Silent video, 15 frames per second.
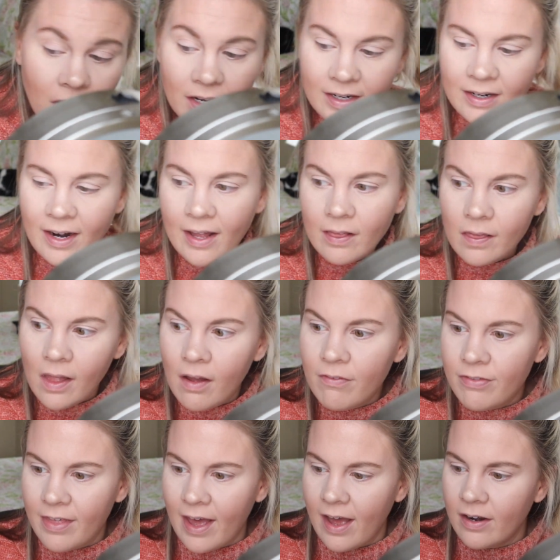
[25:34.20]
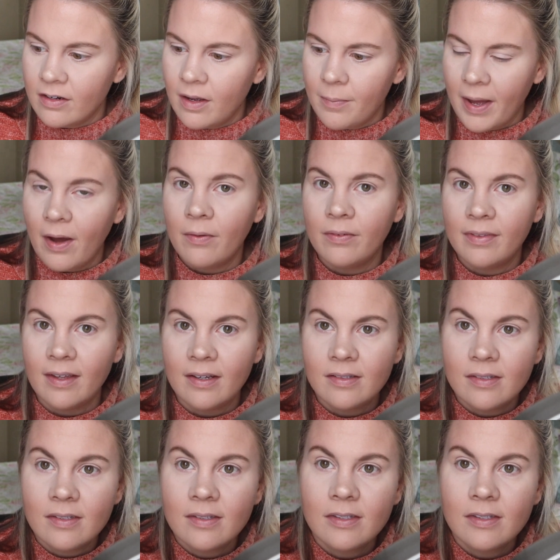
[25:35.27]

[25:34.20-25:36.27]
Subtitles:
on, and I love that about this.